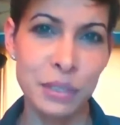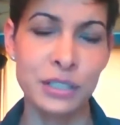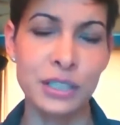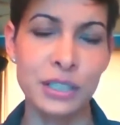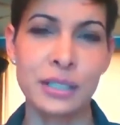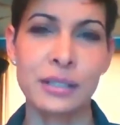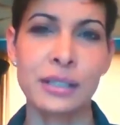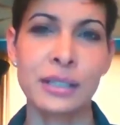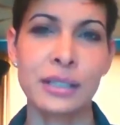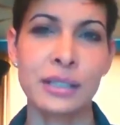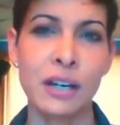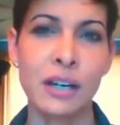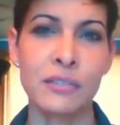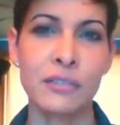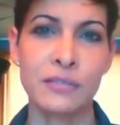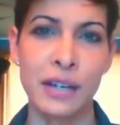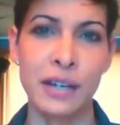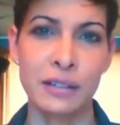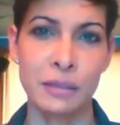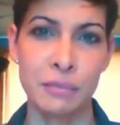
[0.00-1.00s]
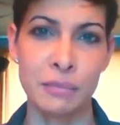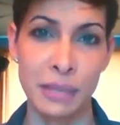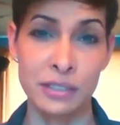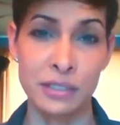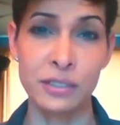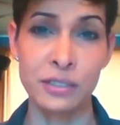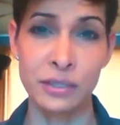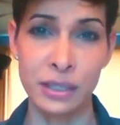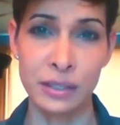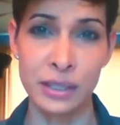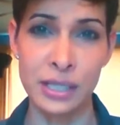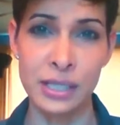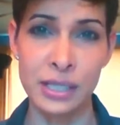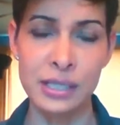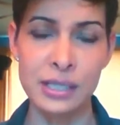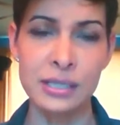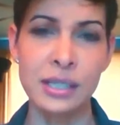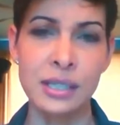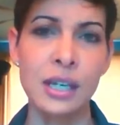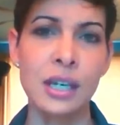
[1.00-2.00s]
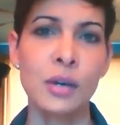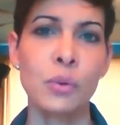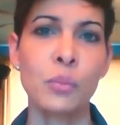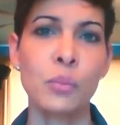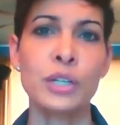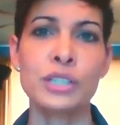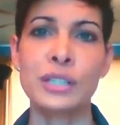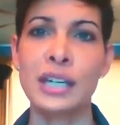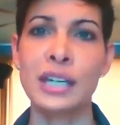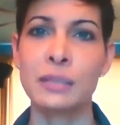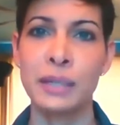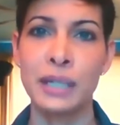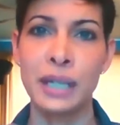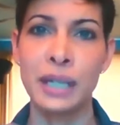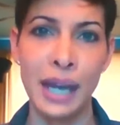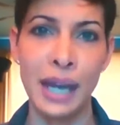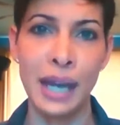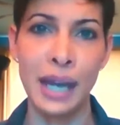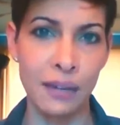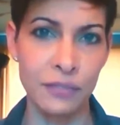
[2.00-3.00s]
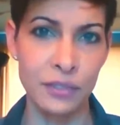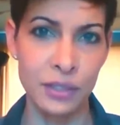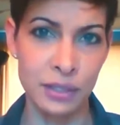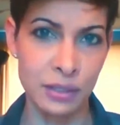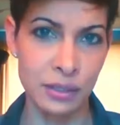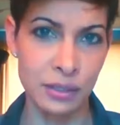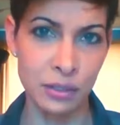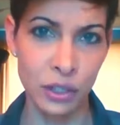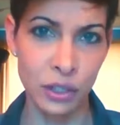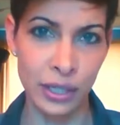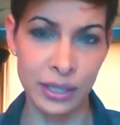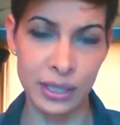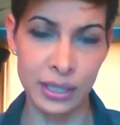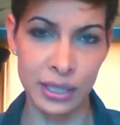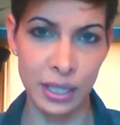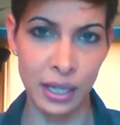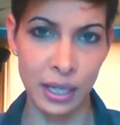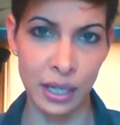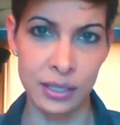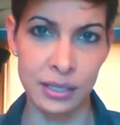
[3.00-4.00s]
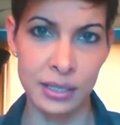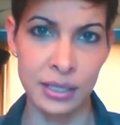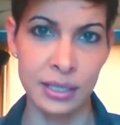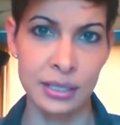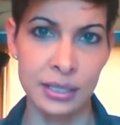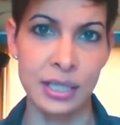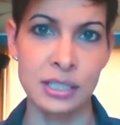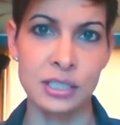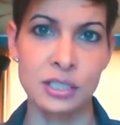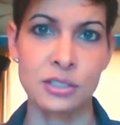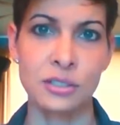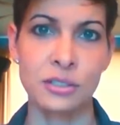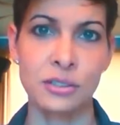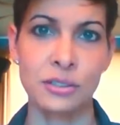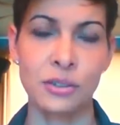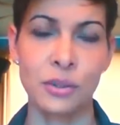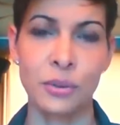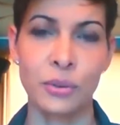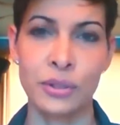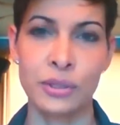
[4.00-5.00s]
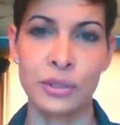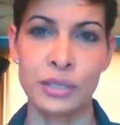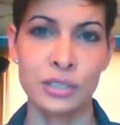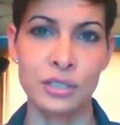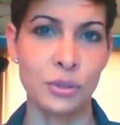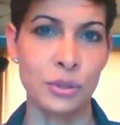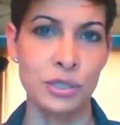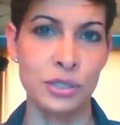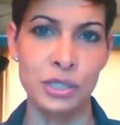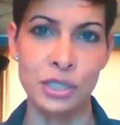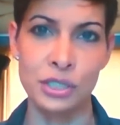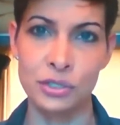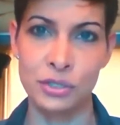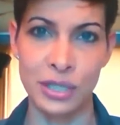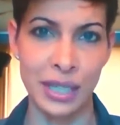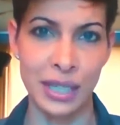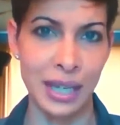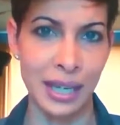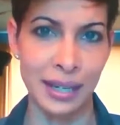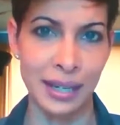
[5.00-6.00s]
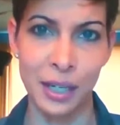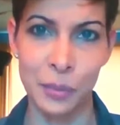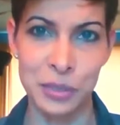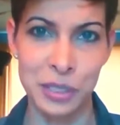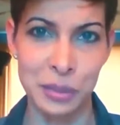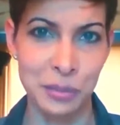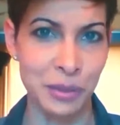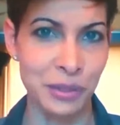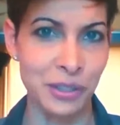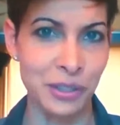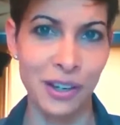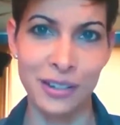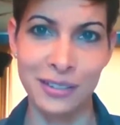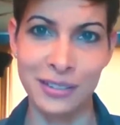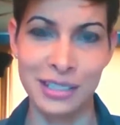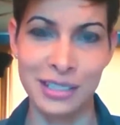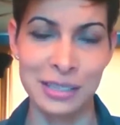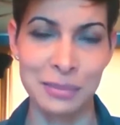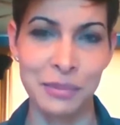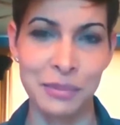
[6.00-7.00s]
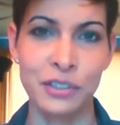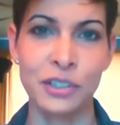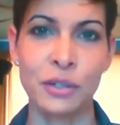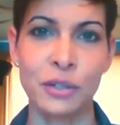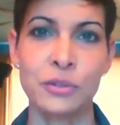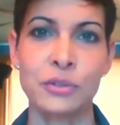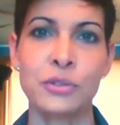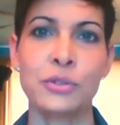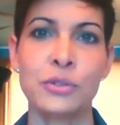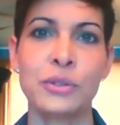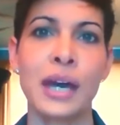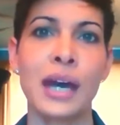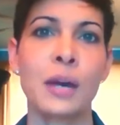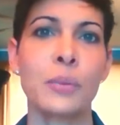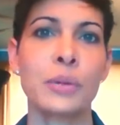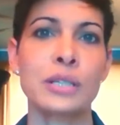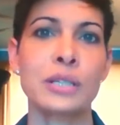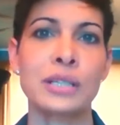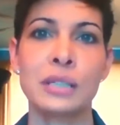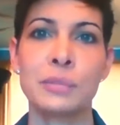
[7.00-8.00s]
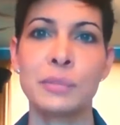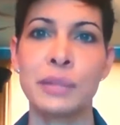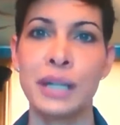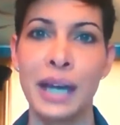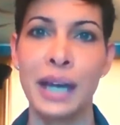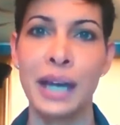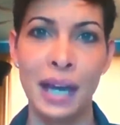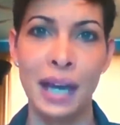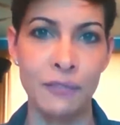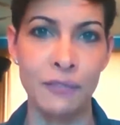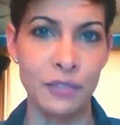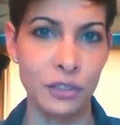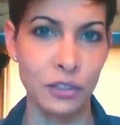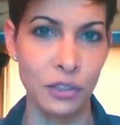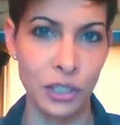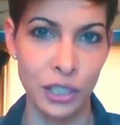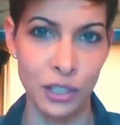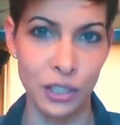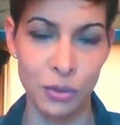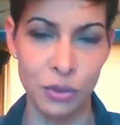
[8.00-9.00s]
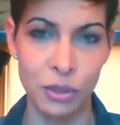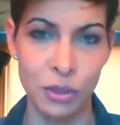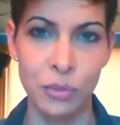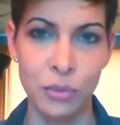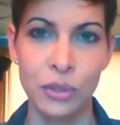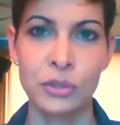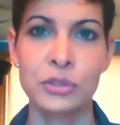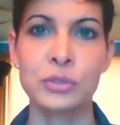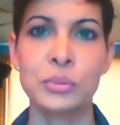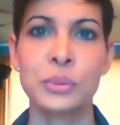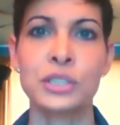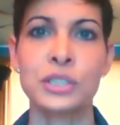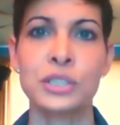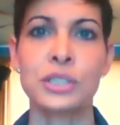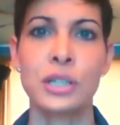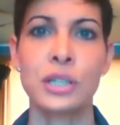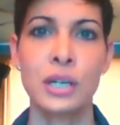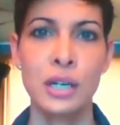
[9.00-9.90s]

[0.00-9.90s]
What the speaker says: particularly often found in mental illness, which led me to have to look at the gut and intestinal or disorders, because you can't help somebody with autism if you don't do that, which led me to have to look at hormones,